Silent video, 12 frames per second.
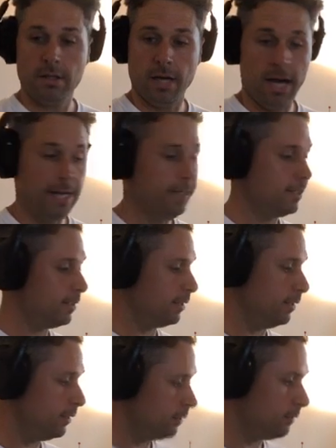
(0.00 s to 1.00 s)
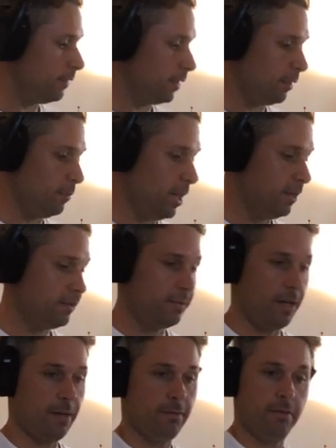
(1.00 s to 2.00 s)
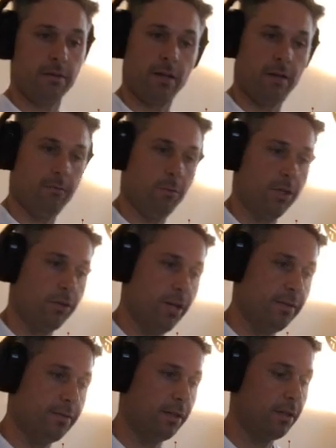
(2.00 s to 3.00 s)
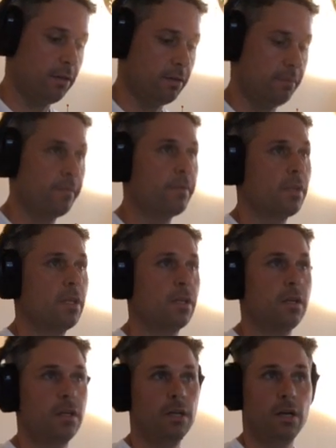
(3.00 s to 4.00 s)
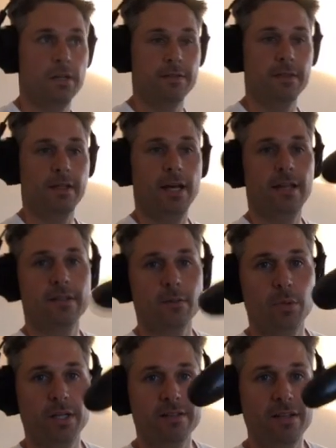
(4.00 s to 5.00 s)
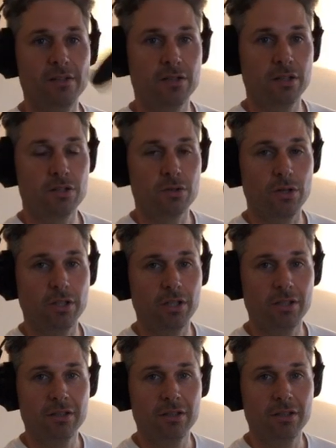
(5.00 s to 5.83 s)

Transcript: I need to clean this fucking mess. I have went crazy. You see that? It's a PlayStation controller.